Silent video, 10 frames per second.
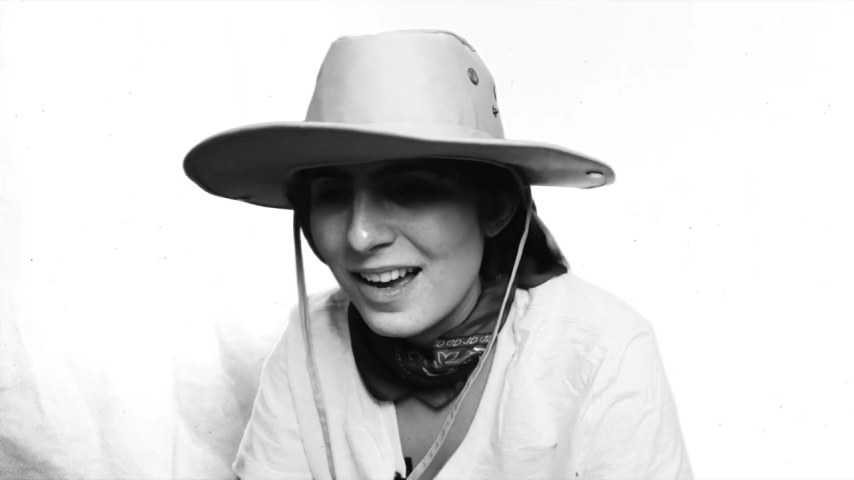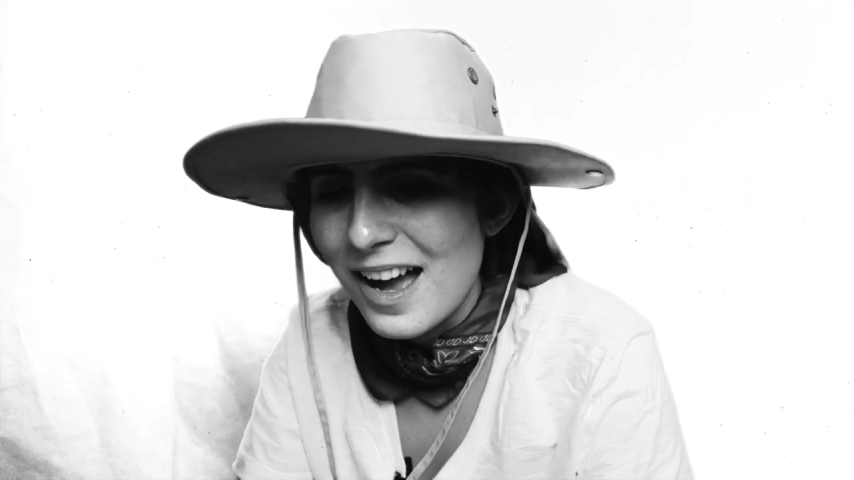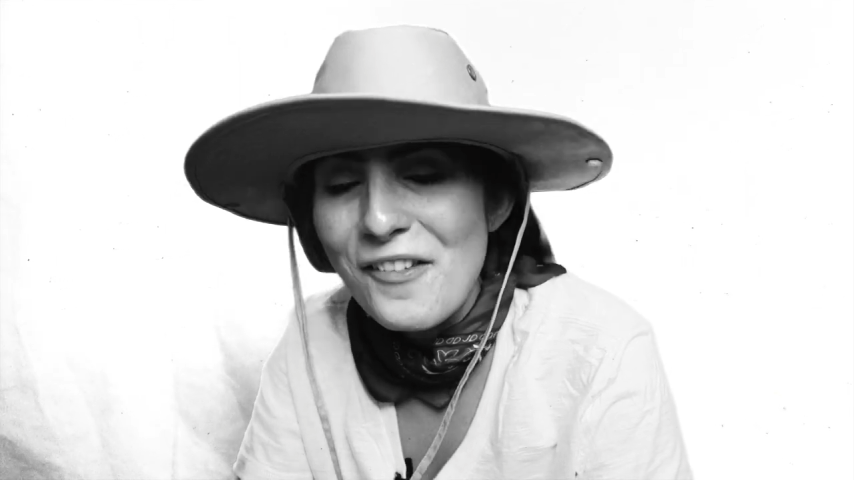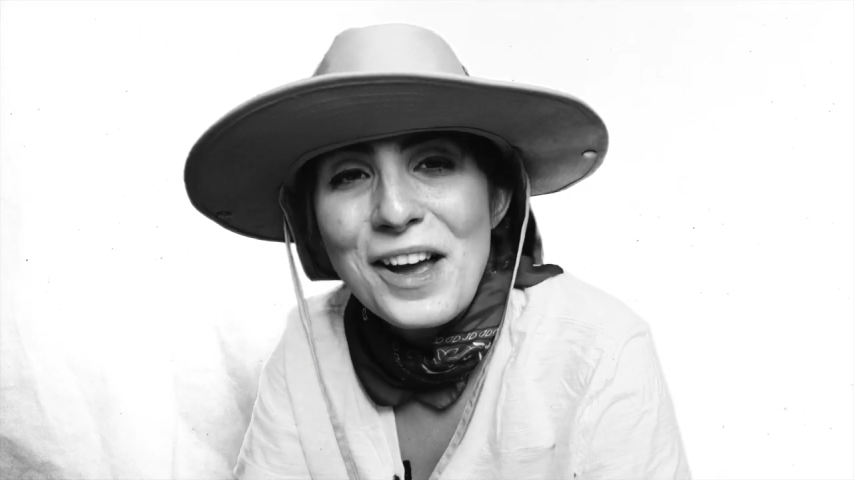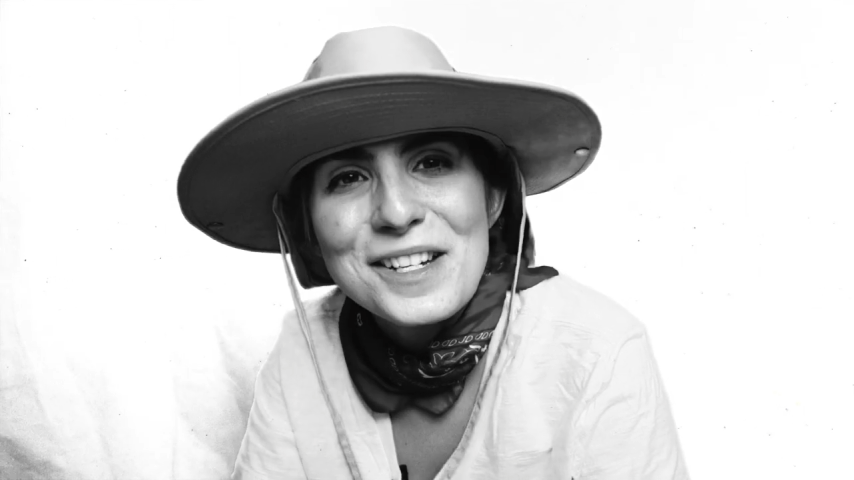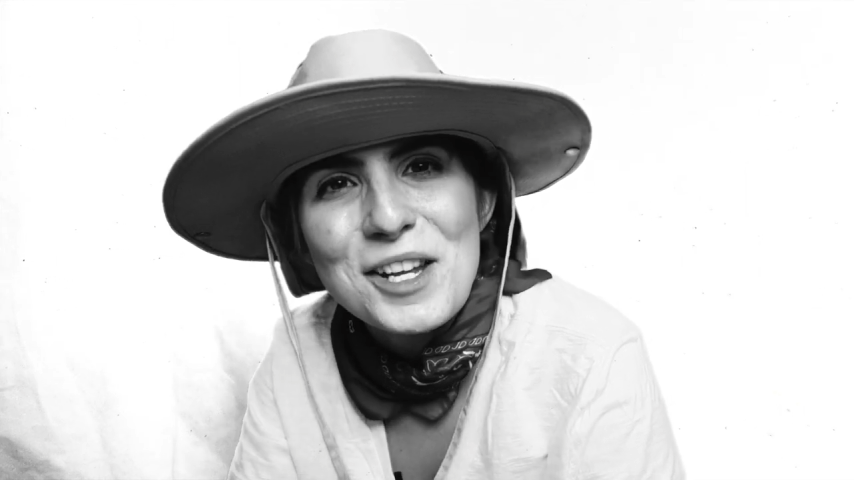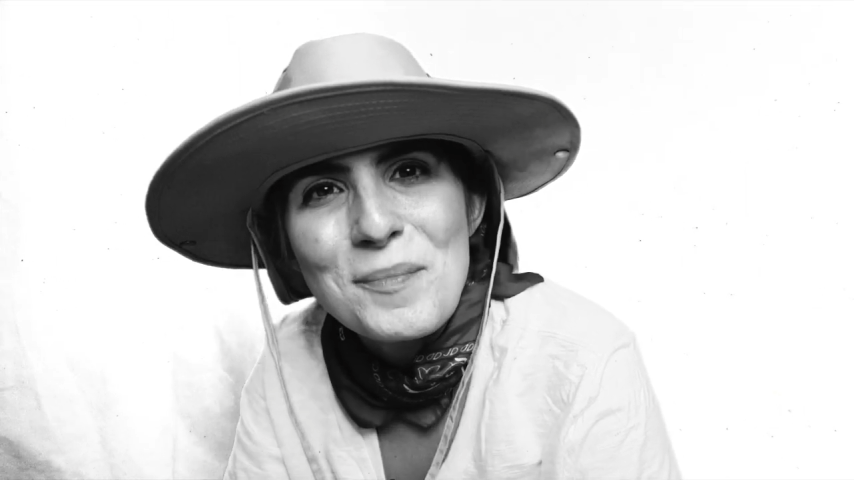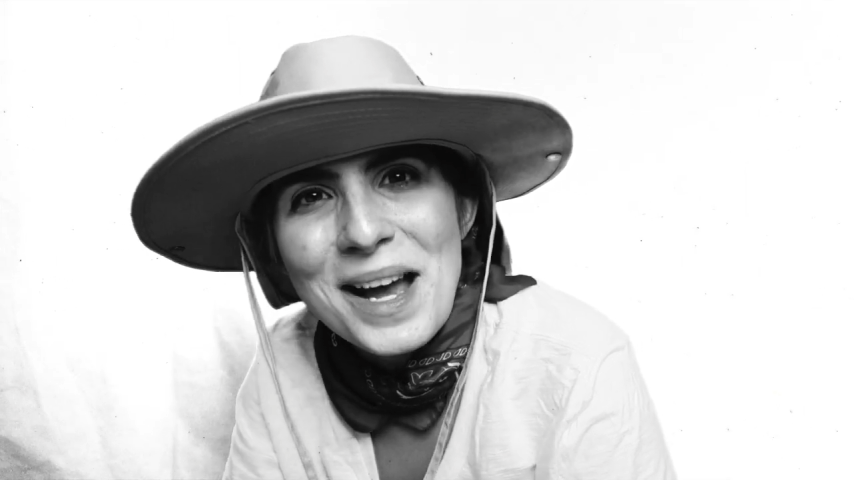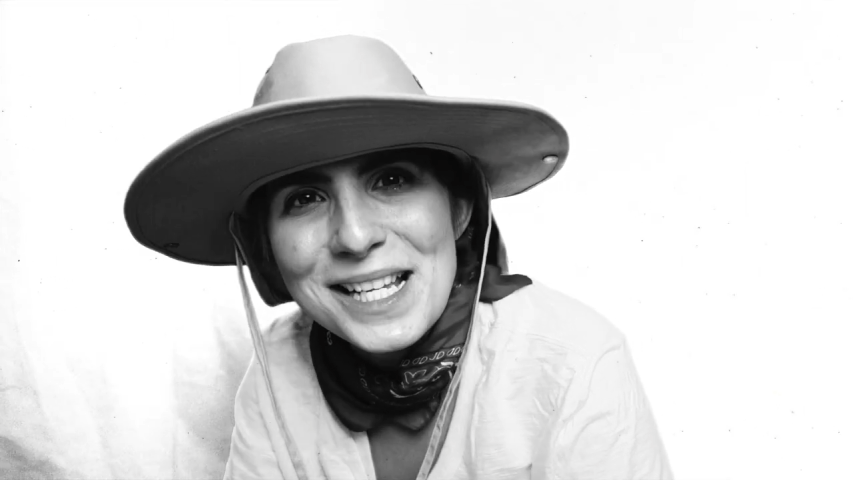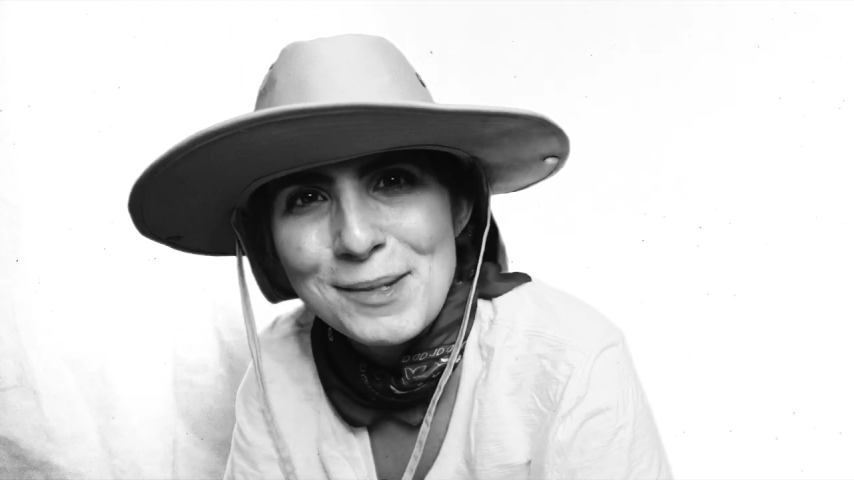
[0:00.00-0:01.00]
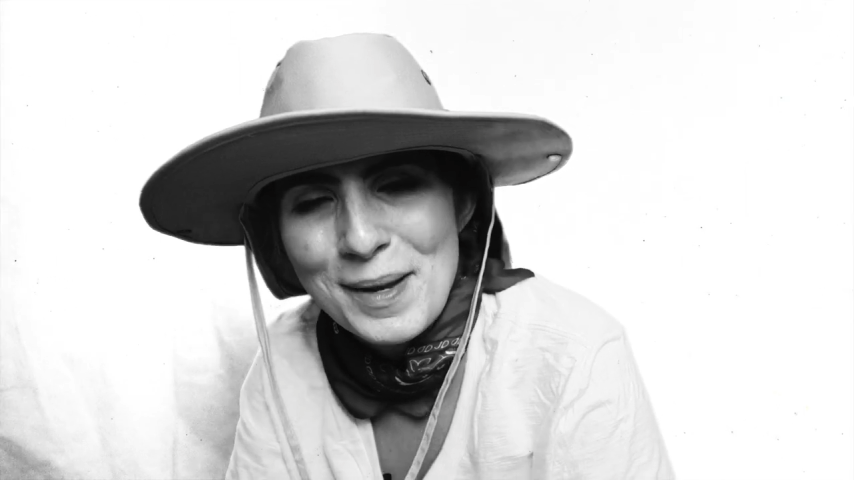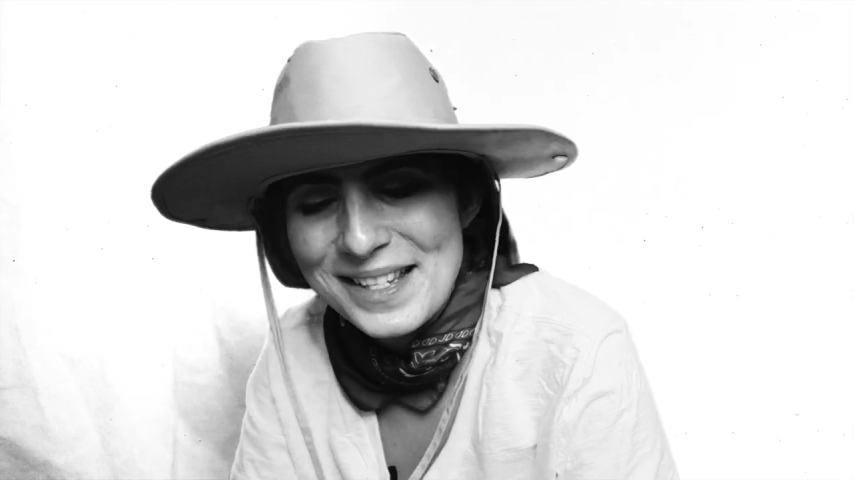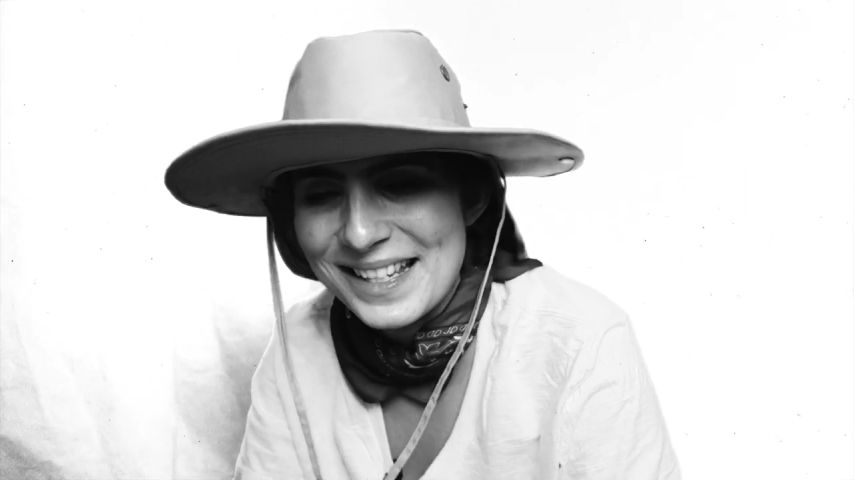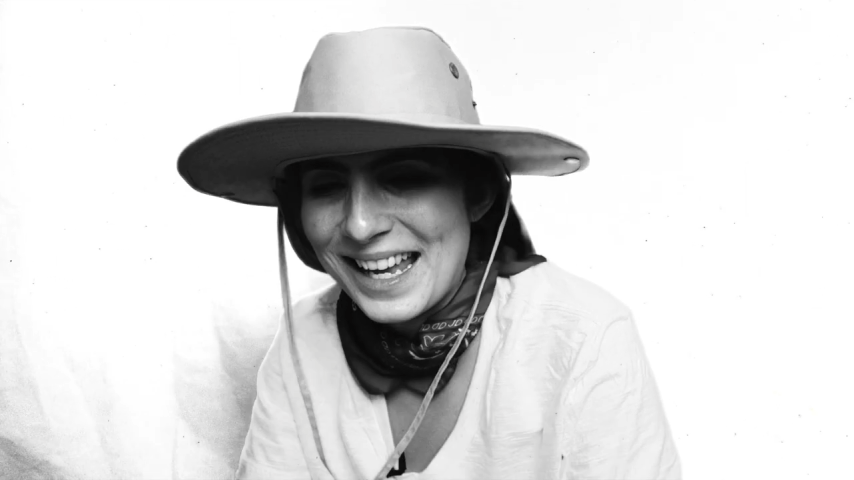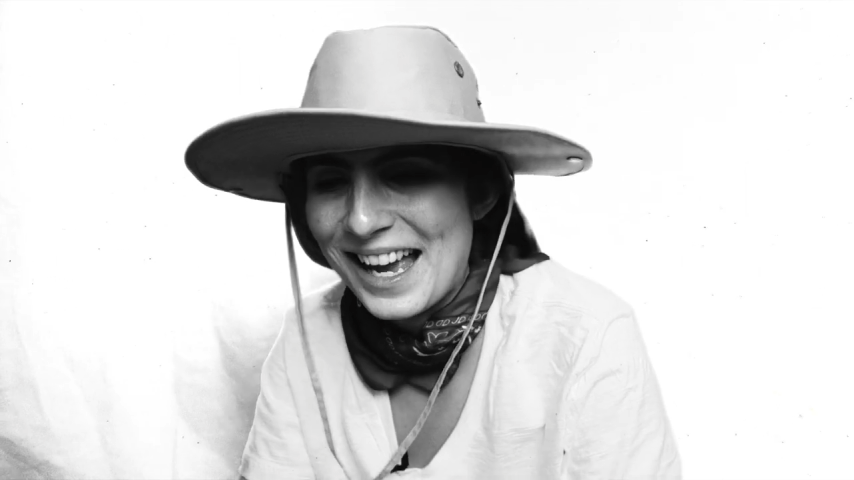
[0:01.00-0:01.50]
I found her
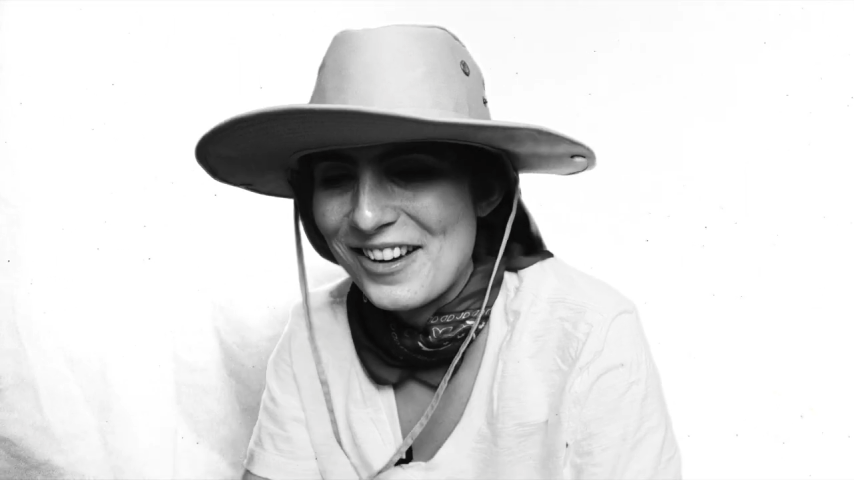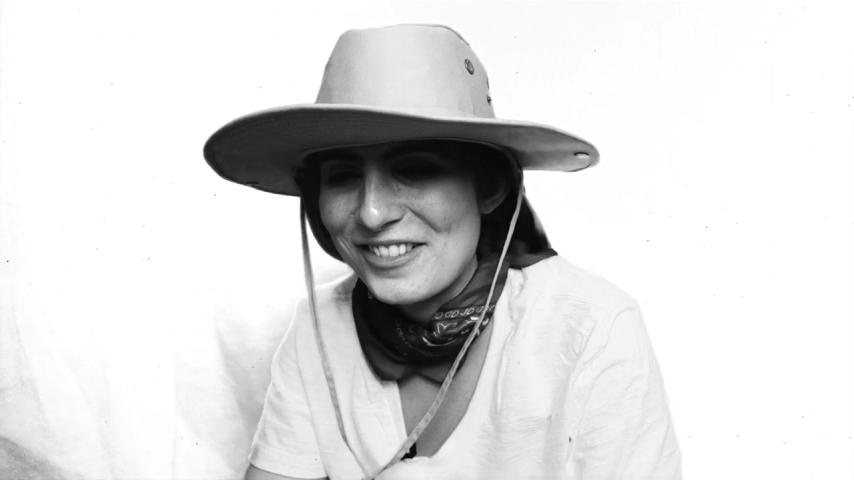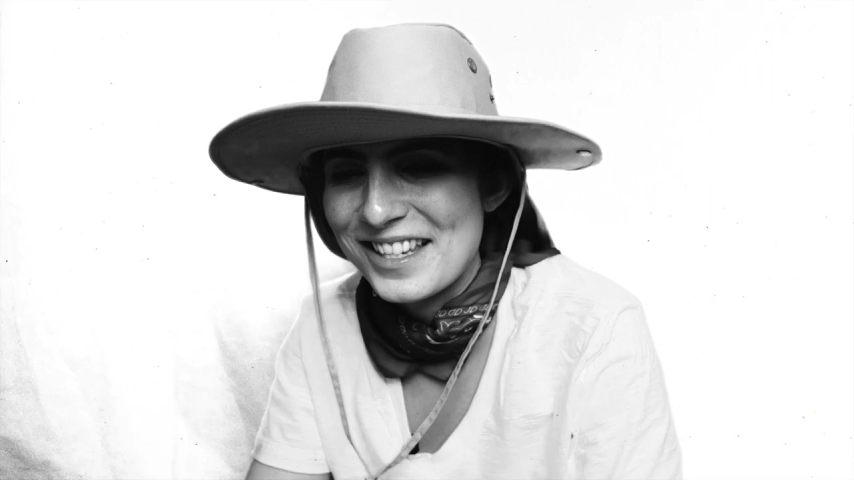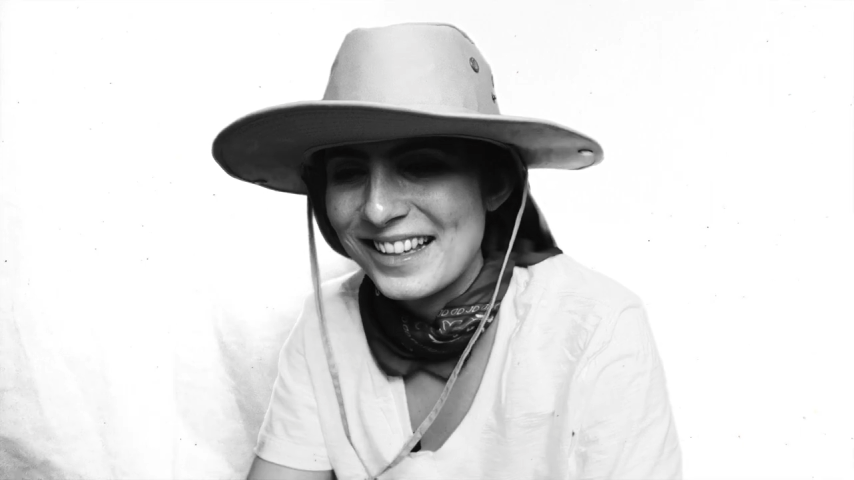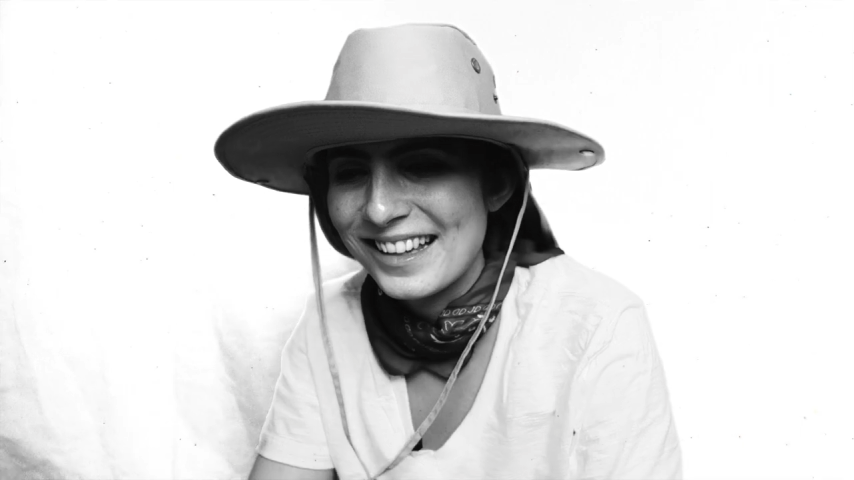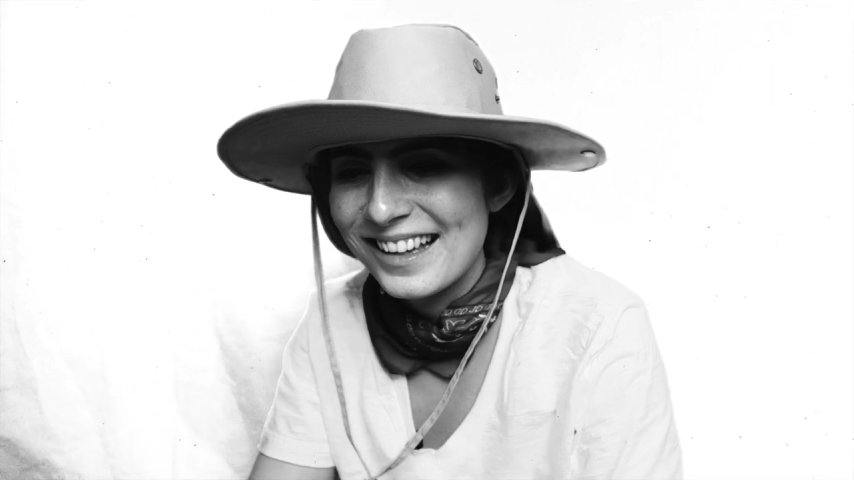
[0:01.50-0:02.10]
MySpace account.